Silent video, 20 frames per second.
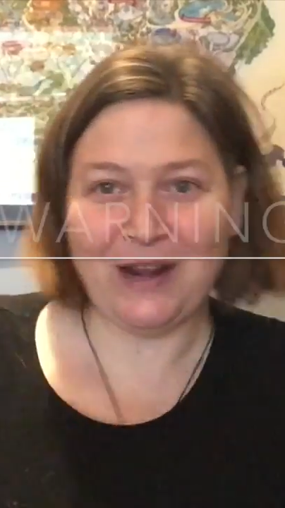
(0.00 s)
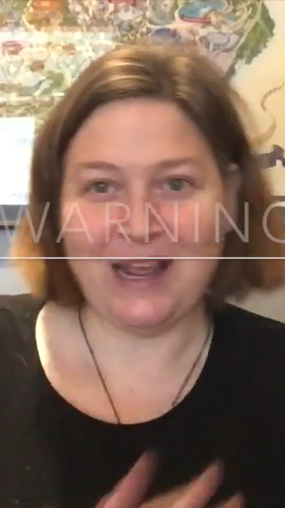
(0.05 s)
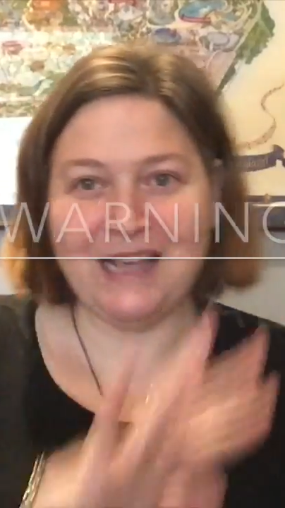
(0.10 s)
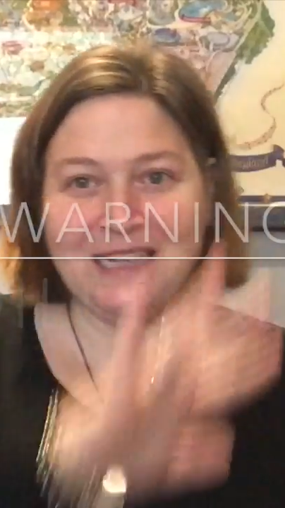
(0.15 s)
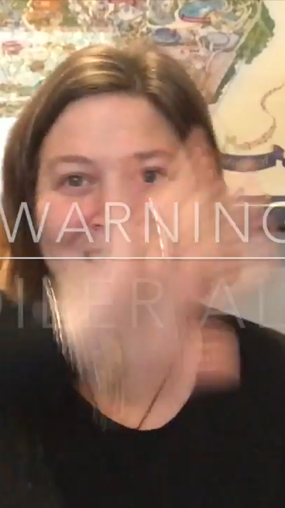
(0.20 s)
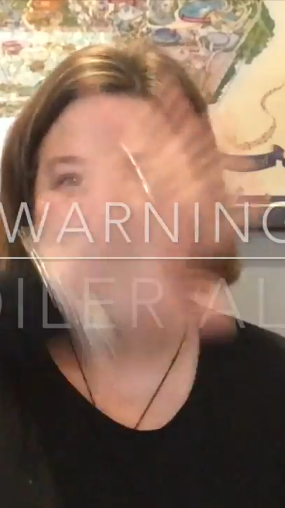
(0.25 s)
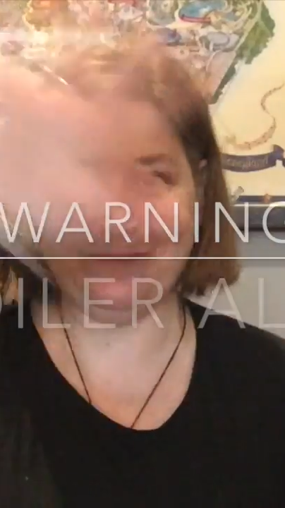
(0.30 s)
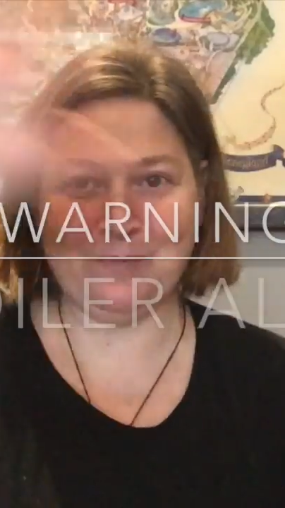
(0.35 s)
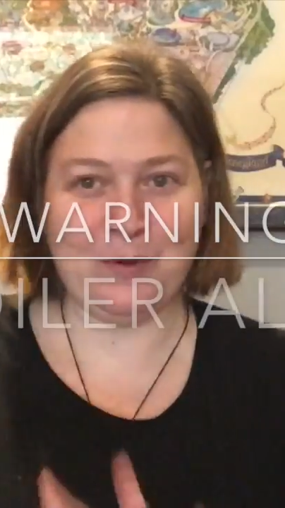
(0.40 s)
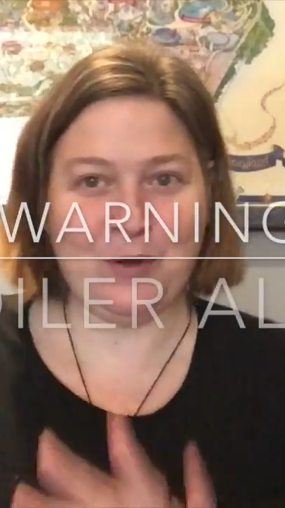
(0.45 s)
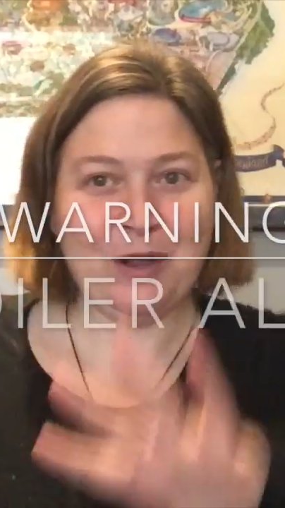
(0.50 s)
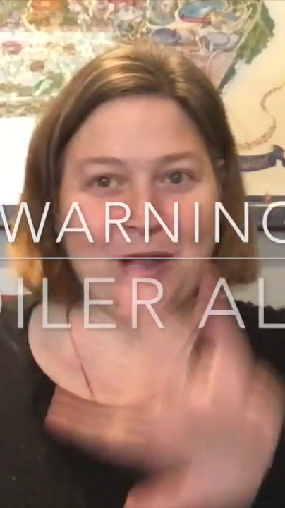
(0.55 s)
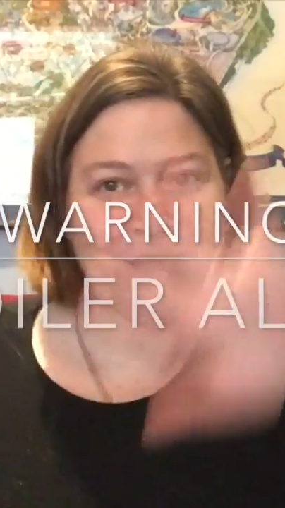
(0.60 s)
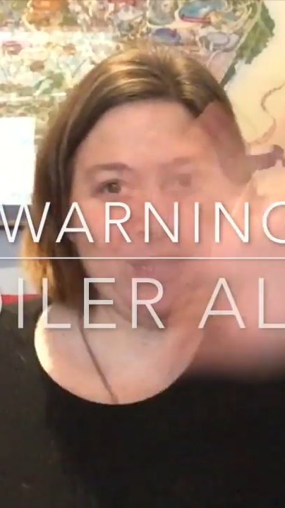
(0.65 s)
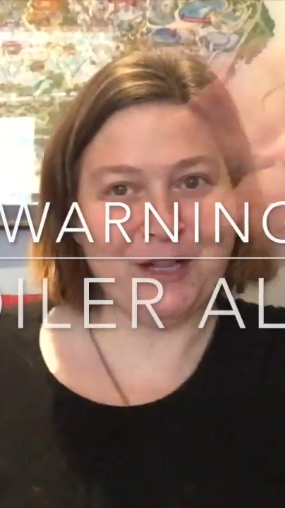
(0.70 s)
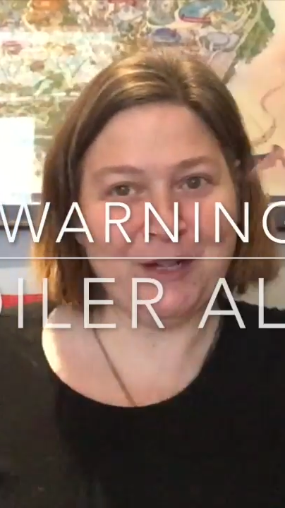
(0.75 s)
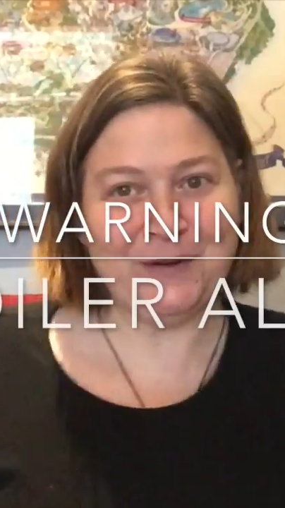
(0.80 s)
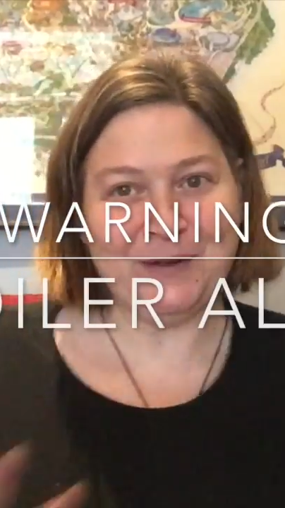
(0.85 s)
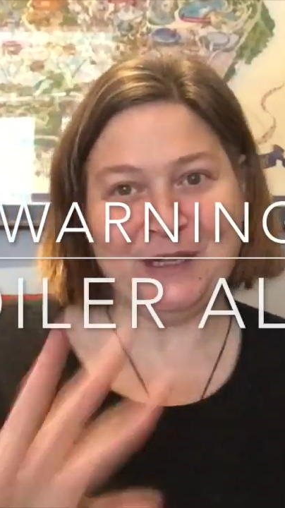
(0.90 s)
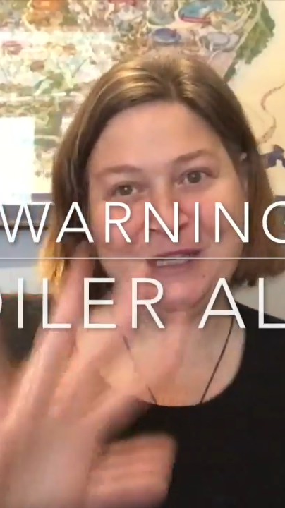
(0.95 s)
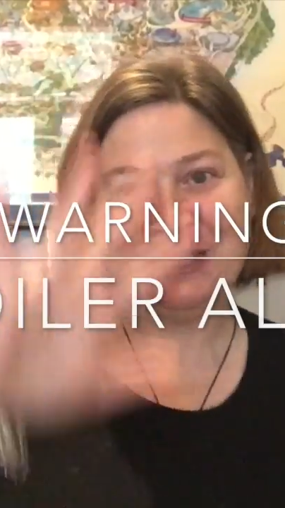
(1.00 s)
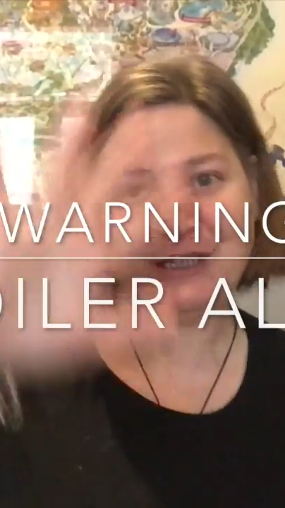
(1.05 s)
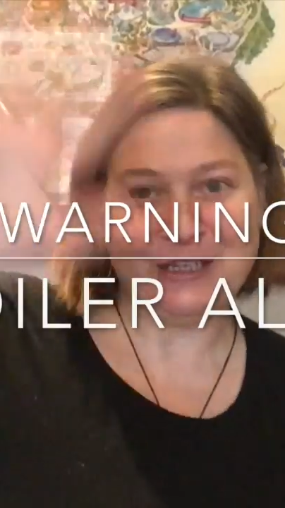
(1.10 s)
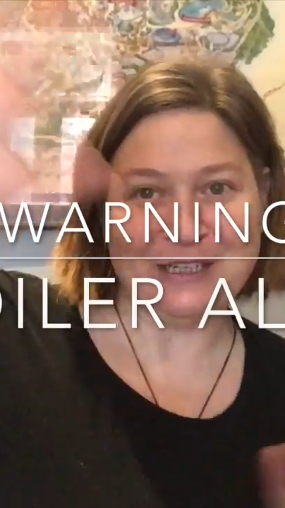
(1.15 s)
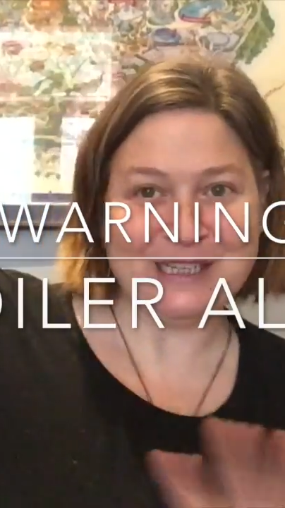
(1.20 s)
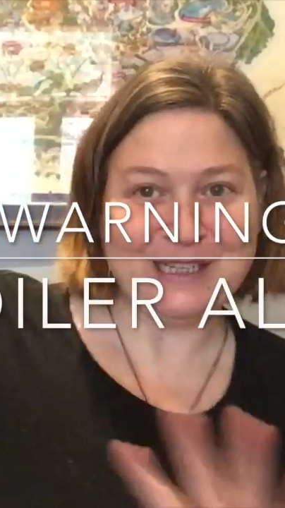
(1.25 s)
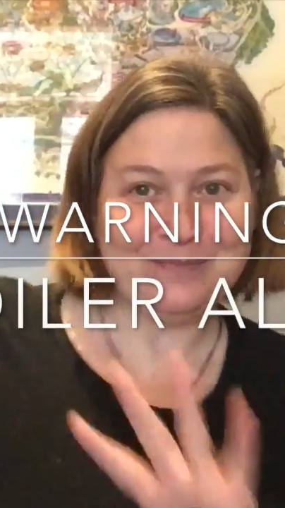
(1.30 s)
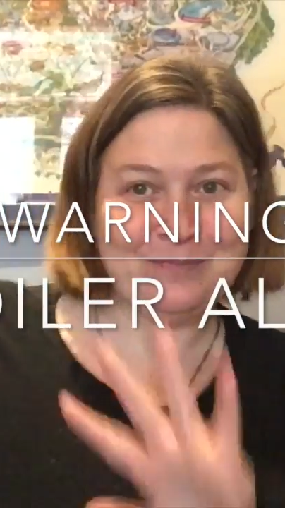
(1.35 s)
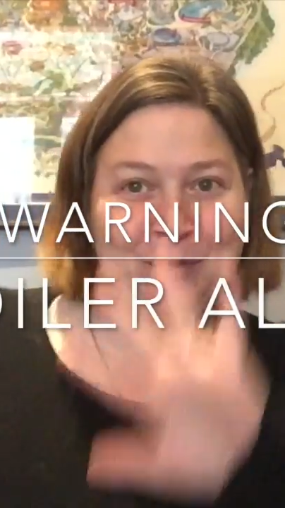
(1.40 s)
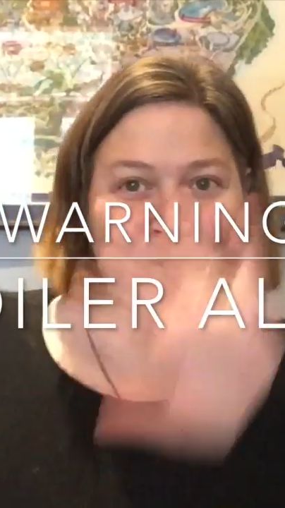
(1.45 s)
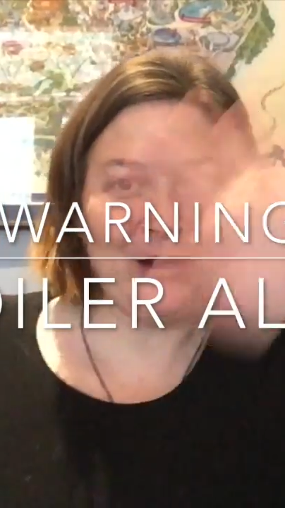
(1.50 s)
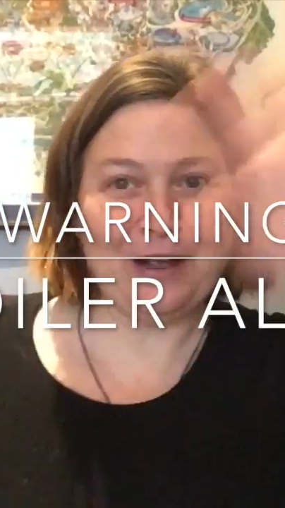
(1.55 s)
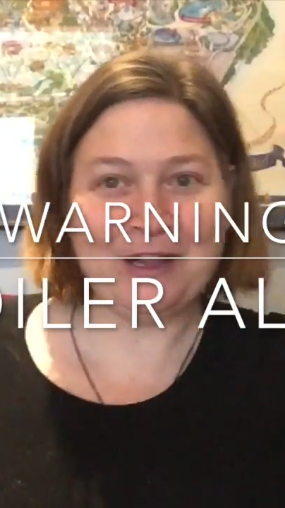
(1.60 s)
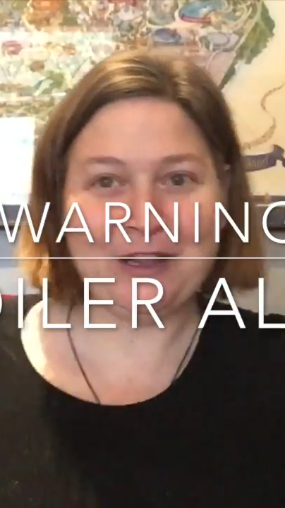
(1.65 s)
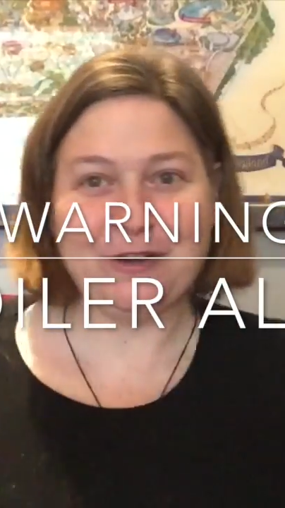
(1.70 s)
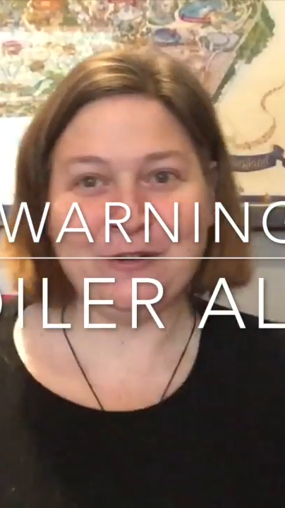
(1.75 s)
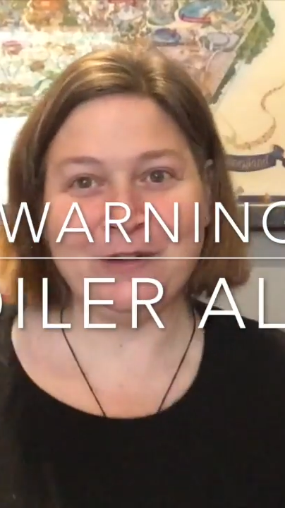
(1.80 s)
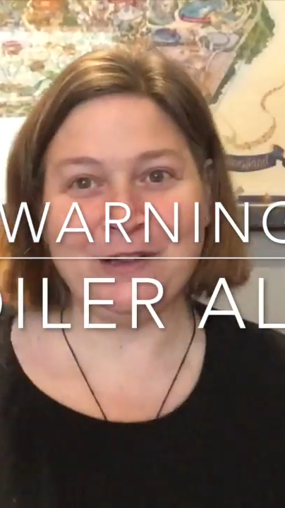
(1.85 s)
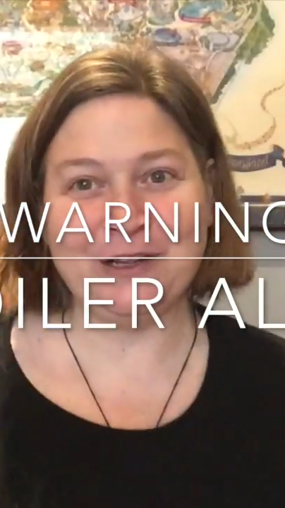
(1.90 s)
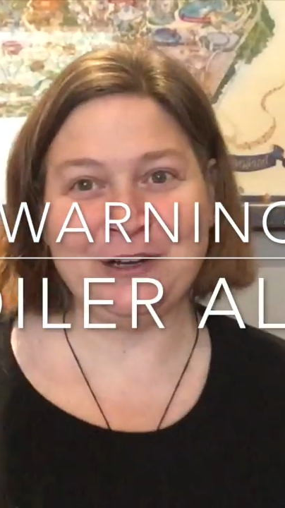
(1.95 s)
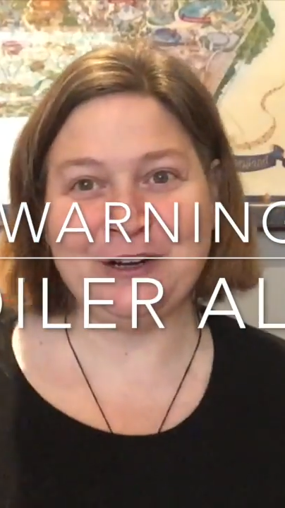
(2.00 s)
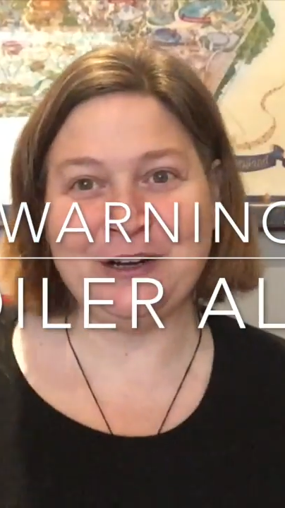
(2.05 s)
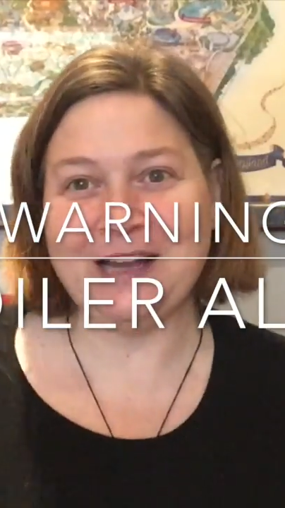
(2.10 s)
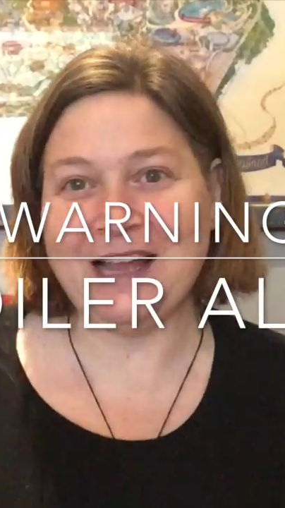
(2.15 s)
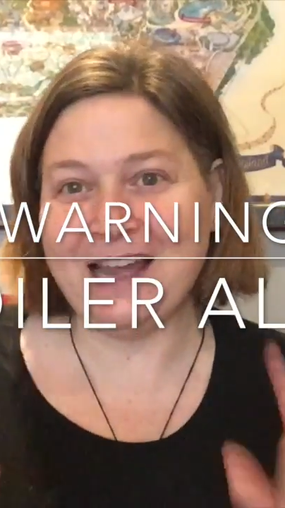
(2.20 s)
a spoiler alert,